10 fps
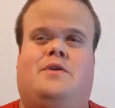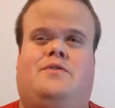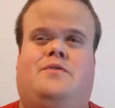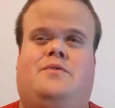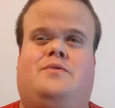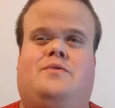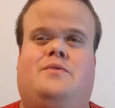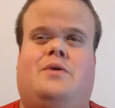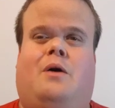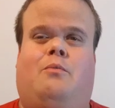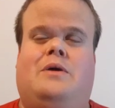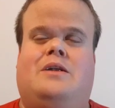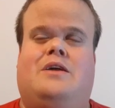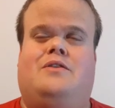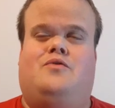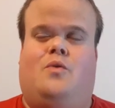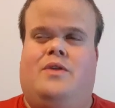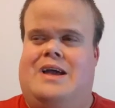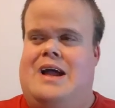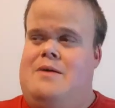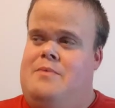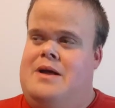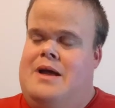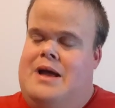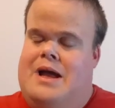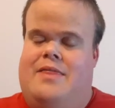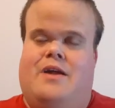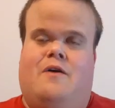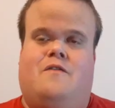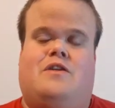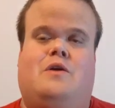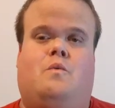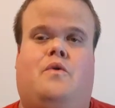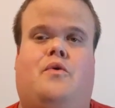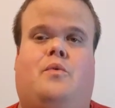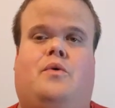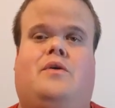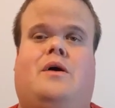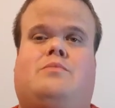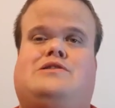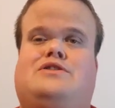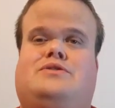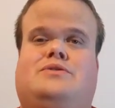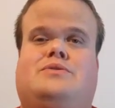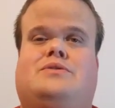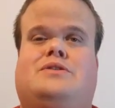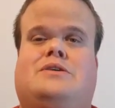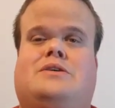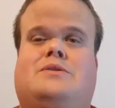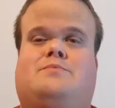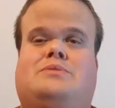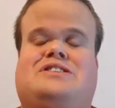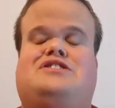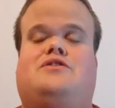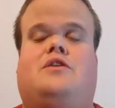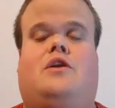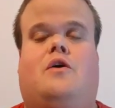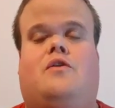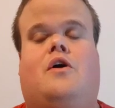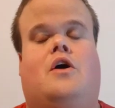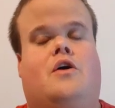to help England draw the game and then obviously win the World Cup due to the position on the logs.